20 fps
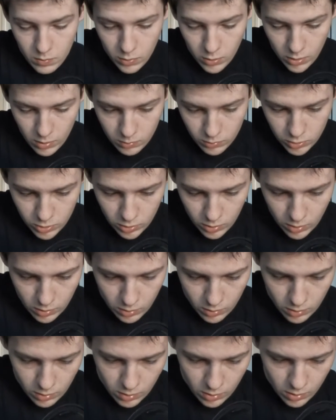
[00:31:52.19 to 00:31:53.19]
but I'm just
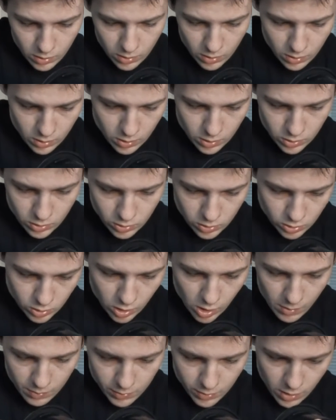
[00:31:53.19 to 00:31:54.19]
gonna
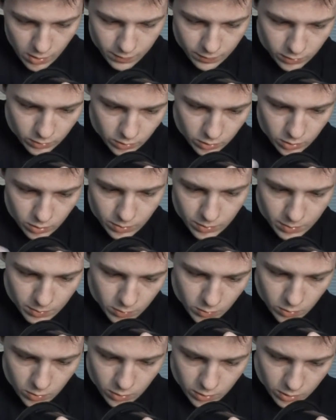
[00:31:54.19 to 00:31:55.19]
top it off a little bit
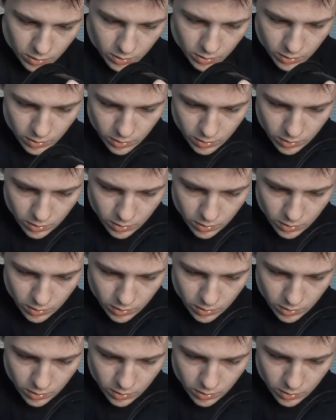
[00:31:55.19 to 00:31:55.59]
more.